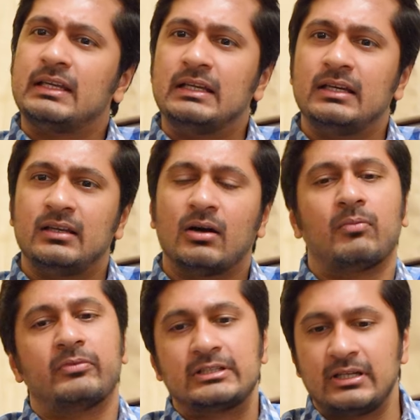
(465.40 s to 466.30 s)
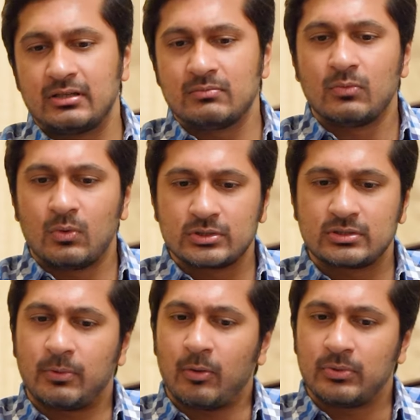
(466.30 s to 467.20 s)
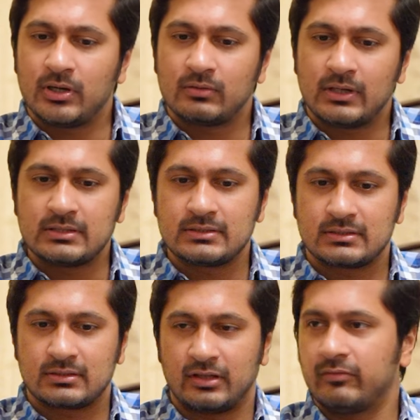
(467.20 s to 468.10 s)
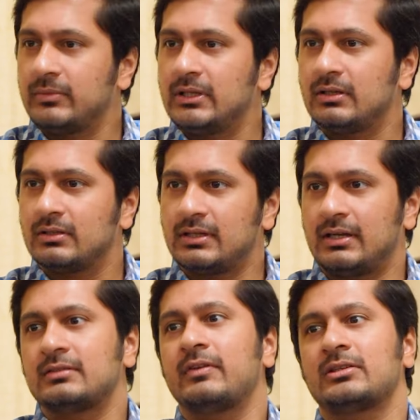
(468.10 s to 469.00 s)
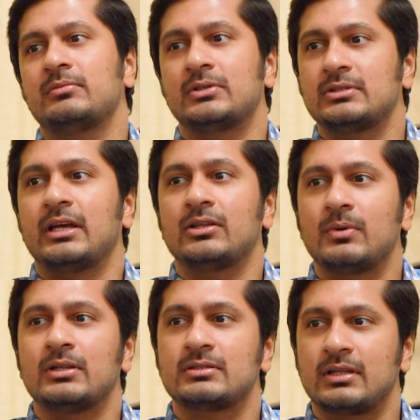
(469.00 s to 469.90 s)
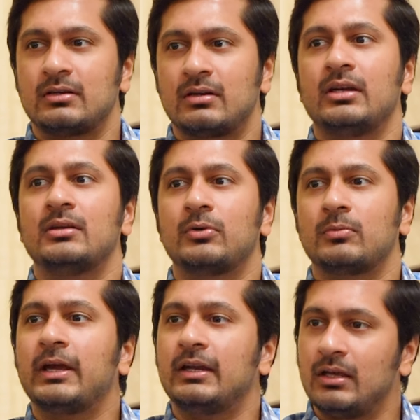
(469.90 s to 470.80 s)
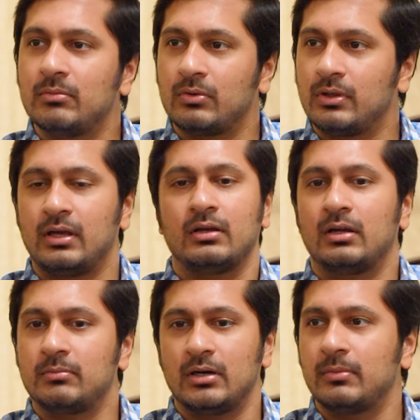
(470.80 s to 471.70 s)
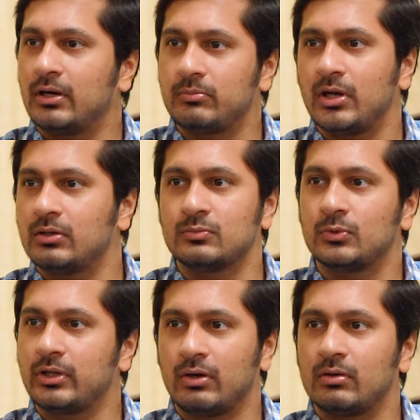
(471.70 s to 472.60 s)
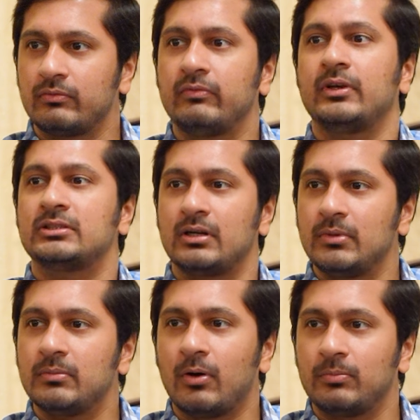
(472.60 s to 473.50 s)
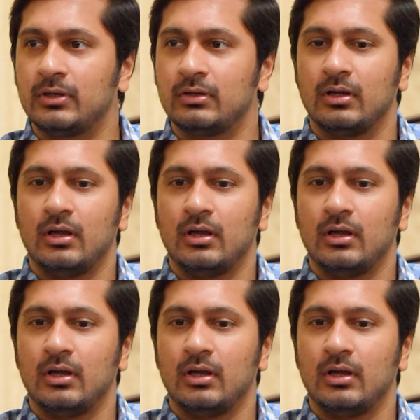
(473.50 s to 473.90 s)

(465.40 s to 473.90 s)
Really. Obviously, the most popular ones give me satisfaction because they're the ones that really put my name out there. Like Marabadam, Nagumo, they're all extremely popular.